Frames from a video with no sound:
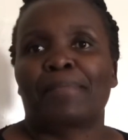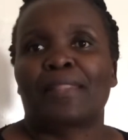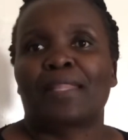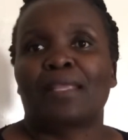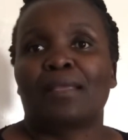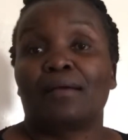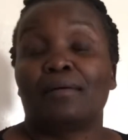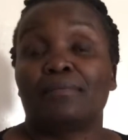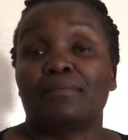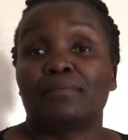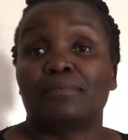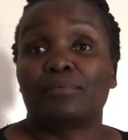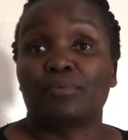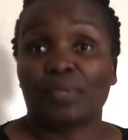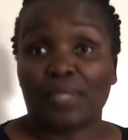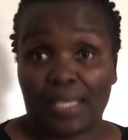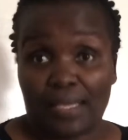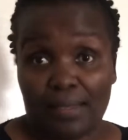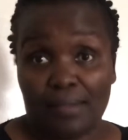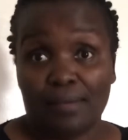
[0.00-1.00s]
Yeah,
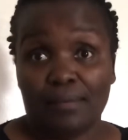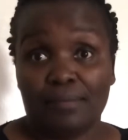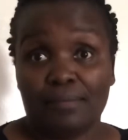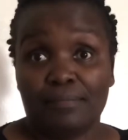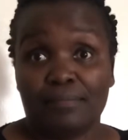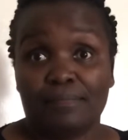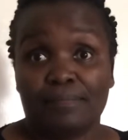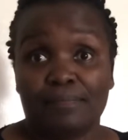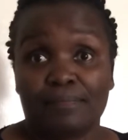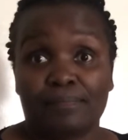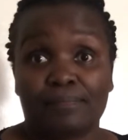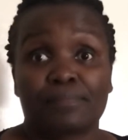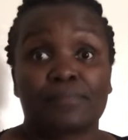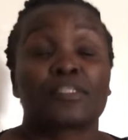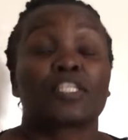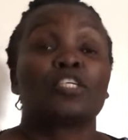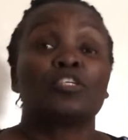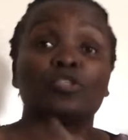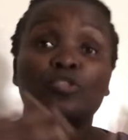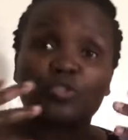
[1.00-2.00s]
okay.
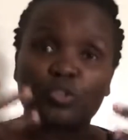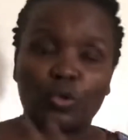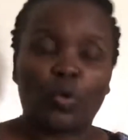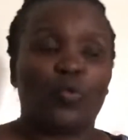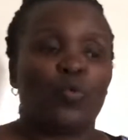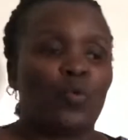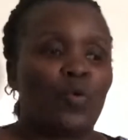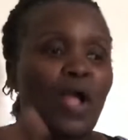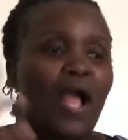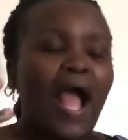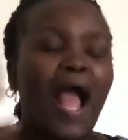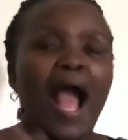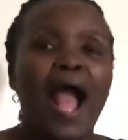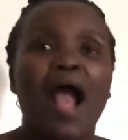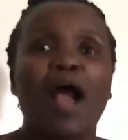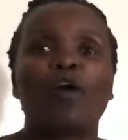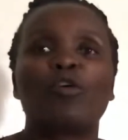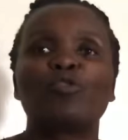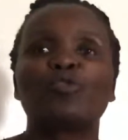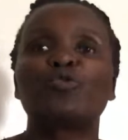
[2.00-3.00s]
So,
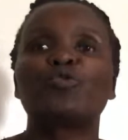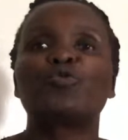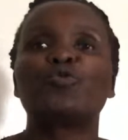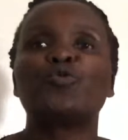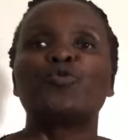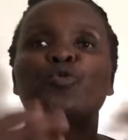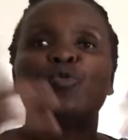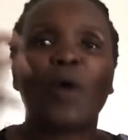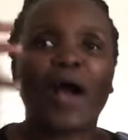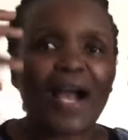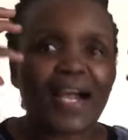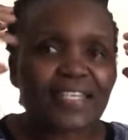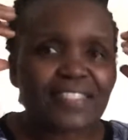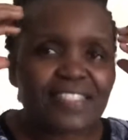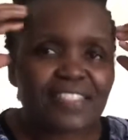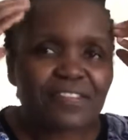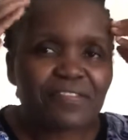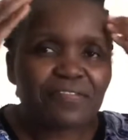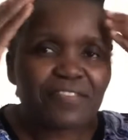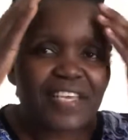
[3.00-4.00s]
how do you
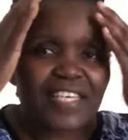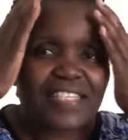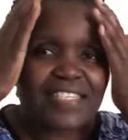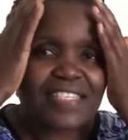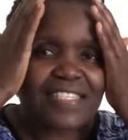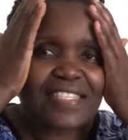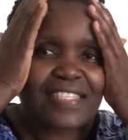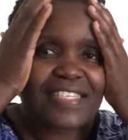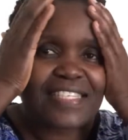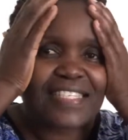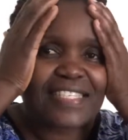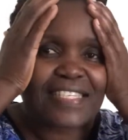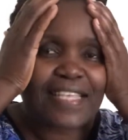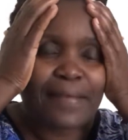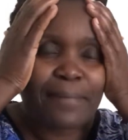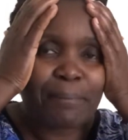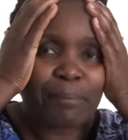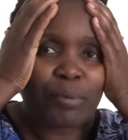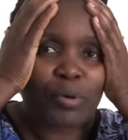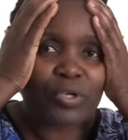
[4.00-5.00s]
activate this
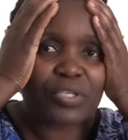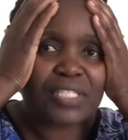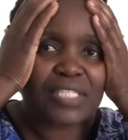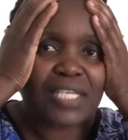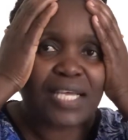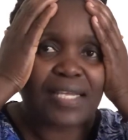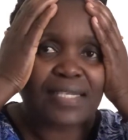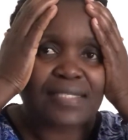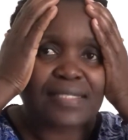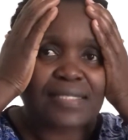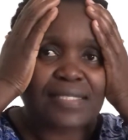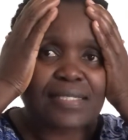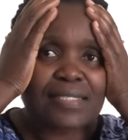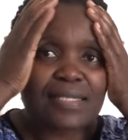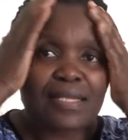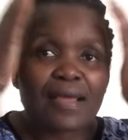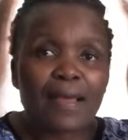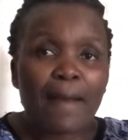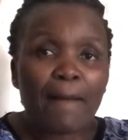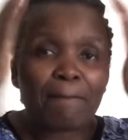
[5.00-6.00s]
important
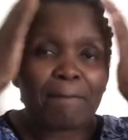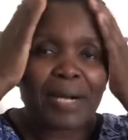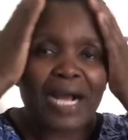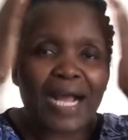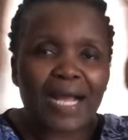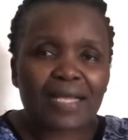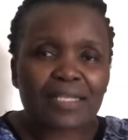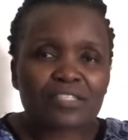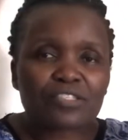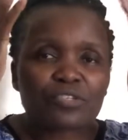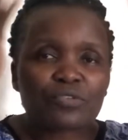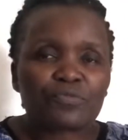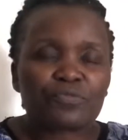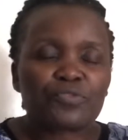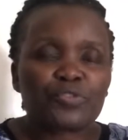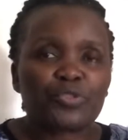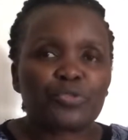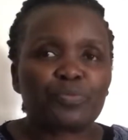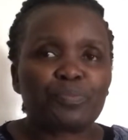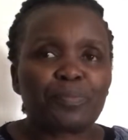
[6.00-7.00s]
part of
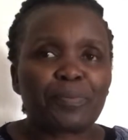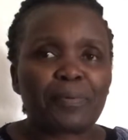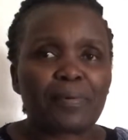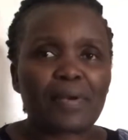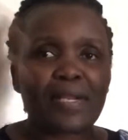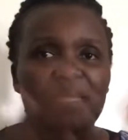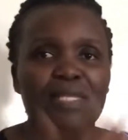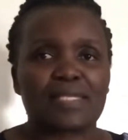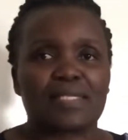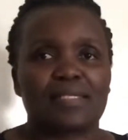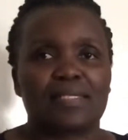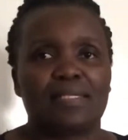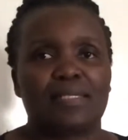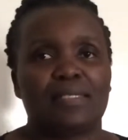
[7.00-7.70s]
your brain?